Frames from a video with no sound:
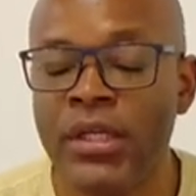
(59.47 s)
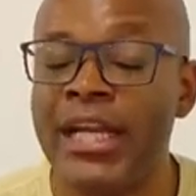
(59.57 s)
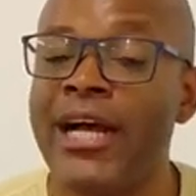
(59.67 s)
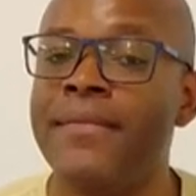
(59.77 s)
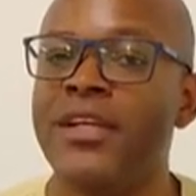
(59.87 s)

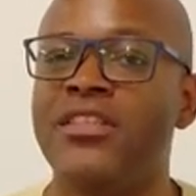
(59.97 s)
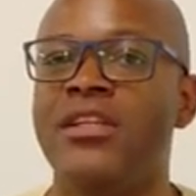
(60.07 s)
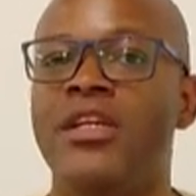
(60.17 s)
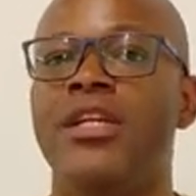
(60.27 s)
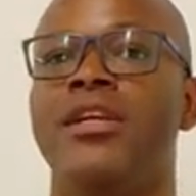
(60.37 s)
Now, I'm not
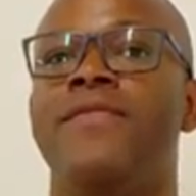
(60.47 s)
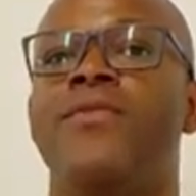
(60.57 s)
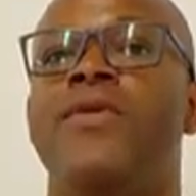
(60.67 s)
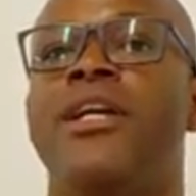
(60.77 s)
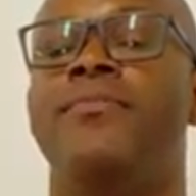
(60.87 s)
saying every
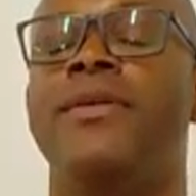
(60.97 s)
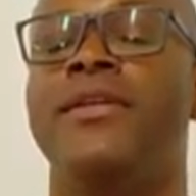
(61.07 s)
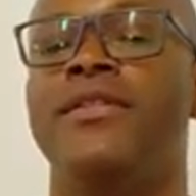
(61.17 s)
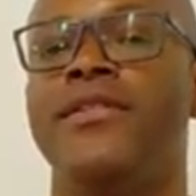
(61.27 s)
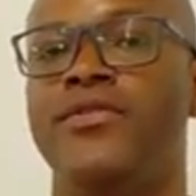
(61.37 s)
white
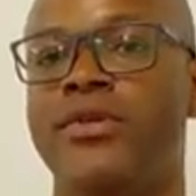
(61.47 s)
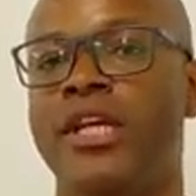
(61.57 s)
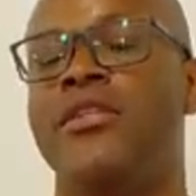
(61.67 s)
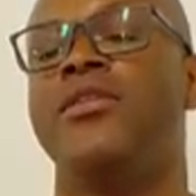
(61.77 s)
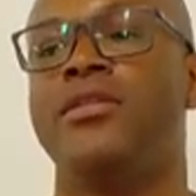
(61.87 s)
person is
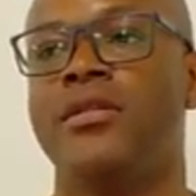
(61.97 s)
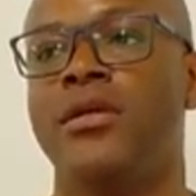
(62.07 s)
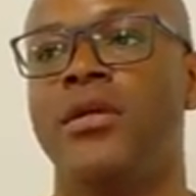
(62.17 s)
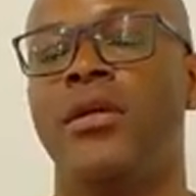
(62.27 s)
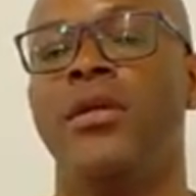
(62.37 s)

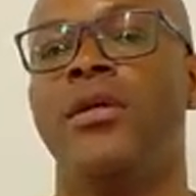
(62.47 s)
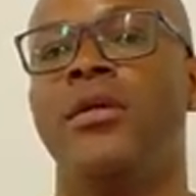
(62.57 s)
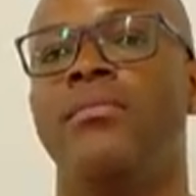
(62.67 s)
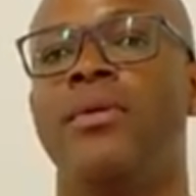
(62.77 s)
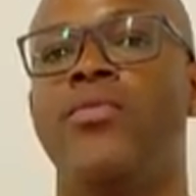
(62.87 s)
racist,
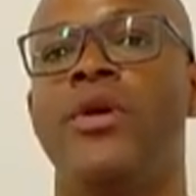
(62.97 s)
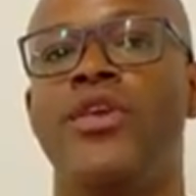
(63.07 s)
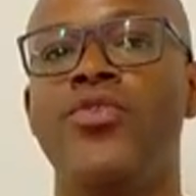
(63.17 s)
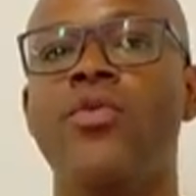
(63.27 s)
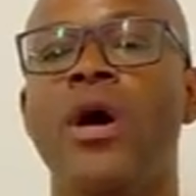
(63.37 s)
but
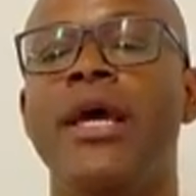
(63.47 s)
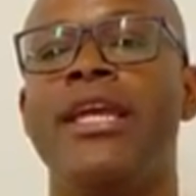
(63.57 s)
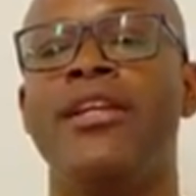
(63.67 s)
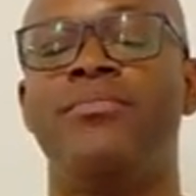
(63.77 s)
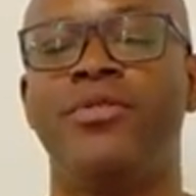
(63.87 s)
when you are in a